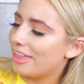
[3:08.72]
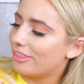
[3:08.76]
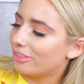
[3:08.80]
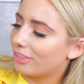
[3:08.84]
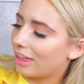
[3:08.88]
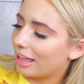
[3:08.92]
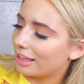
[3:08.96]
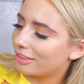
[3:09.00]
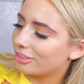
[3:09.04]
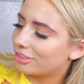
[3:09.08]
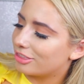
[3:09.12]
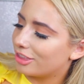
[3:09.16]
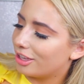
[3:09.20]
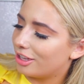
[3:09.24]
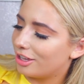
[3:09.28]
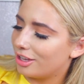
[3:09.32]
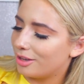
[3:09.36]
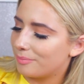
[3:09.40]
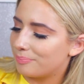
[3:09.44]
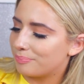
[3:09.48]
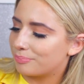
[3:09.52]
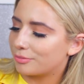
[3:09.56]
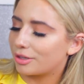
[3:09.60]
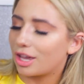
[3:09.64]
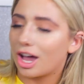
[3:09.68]
then like
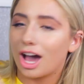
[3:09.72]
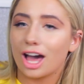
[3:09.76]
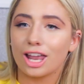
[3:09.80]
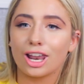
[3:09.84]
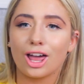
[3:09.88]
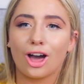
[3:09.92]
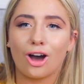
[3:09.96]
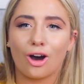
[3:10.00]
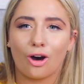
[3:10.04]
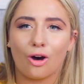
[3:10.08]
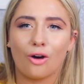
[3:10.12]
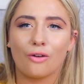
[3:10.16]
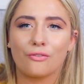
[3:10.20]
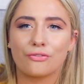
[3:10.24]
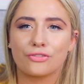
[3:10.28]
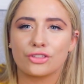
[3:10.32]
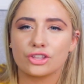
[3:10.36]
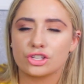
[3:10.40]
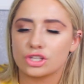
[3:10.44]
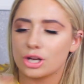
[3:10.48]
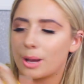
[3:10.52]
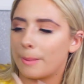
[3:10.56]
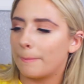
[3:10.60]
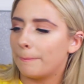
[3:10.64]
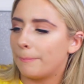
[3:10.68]
the color of the
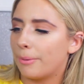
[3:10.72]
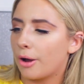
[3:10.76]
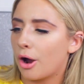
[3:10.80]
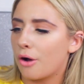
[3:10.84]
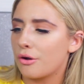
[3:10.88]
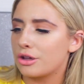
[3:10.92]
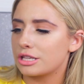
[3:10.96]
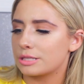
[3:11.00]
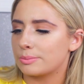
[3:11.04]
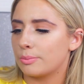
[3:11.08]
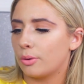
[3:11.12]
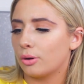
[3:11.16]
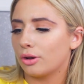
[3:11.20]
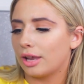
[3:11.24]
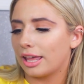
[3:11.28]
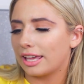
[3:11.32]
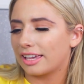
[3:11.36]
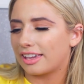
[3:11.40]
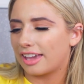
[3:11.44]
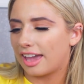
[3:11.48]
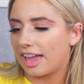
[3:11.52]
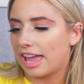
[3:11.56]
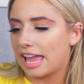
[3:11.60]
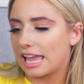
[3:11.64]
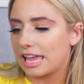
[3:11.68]
jumper, it's more
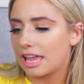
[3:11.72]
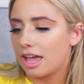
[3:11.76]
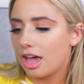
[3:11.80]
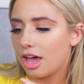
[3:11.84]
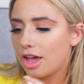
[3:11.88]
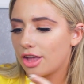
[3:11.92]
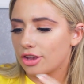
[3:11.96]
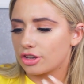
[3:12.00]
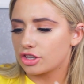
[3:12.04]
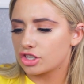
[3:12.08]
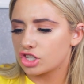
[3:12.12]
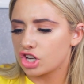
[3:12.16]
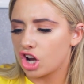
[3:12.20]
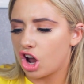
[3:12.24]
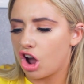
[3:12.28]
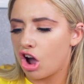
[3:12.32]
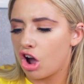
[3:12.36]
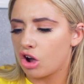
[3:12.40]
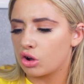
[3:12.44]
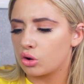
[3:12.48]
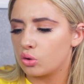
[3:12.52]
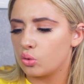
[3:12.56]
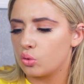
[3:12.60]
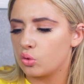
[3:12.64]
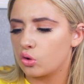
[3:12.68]
like a
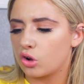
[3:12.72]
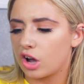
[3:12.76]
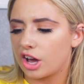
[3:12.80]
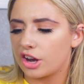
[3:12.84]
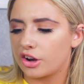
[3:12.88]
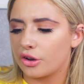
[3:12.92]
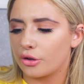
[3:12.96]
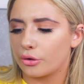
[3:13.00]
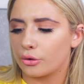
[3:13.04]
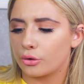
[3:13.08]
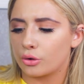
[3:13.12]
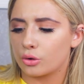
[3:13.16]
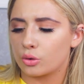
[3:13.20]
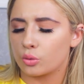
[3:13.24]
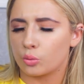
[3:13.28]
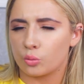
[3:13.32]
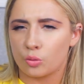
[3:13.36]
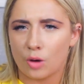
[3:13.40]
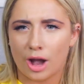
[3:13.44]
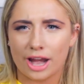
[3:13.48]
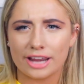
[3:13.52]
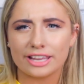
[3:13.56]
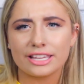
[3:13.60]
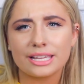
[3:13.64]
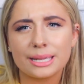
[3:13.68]
charcoal kind of
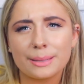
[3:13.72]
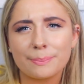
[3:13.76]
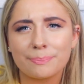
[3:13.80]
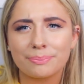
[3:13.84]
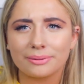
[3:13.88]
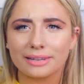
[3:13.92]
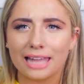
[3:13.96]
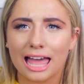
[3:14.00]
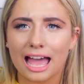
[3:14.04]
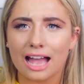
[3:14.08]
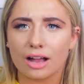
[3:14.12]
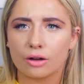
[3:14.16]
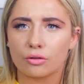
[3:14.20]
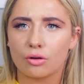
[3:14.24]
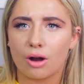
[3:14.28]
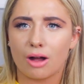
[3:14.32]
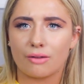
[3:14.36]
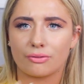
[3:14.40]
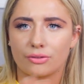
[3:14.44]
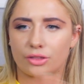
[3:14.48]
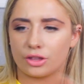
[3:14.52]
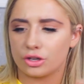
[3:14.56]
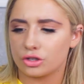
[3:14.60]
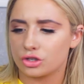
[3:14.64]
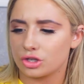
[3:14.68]
grey black
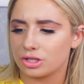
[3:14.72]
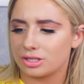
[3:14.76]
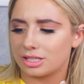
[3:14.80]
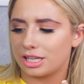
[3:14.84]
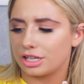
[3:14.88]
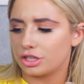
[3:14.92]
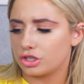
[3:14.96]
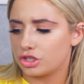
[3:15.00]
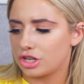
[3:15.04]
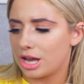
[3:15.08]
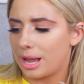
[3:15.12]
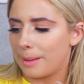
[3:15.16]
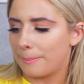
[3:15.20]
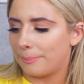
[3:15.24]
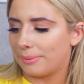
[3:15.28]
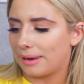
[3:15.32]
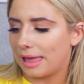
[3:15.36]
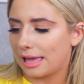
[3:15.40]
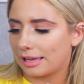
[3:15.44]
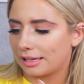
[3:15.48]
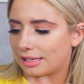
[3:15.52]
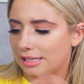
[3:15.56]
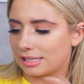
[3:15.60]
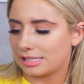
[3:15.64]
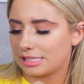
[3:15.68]
rather than just like jet
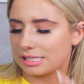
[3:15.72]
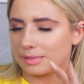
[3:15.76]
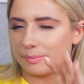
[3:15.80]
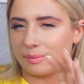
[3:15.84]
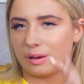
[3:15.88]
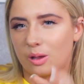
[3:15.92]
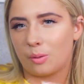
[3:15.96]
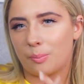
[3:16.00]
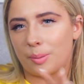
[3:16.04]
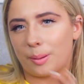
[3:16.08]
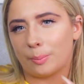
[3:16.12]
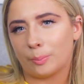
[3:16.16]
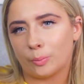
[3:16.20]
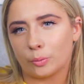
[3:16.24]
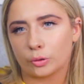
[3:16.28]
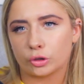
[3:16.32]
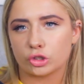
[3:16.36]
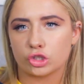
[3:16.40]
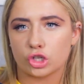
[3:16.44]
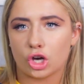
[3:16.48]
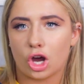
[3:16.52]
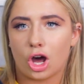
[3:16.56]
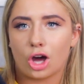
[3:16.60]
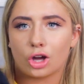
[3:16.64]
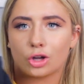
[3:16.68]
black. It's a little bit more
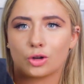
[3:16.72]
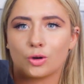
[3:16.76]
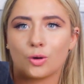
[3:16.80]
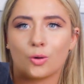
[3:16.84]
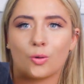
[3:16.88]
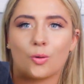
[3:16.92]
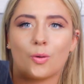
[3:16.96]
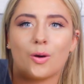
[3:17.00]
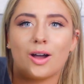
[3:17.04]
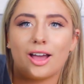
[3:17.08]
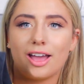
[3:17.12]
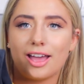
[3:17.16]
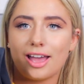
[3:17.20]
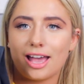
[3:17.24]
charcoal,